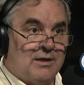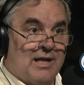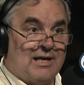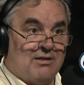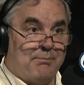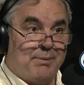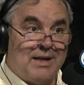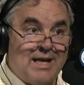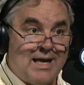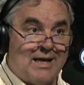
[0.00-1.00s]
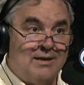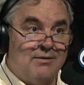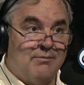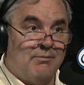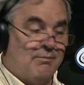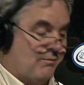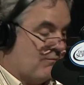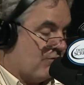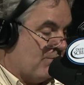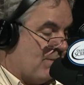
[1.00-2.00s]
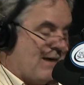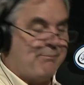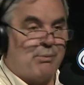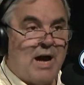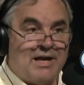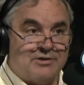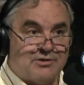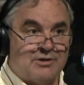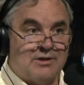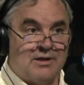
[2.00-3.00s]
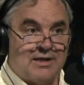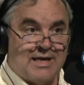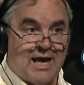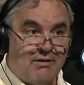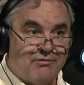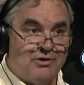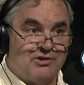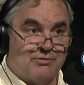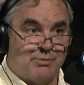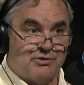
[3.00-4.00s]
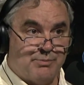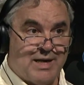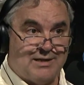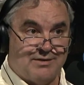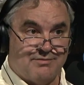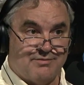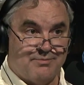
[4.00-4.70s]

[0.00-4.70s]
like the plague from my Protestant Calvinist perspective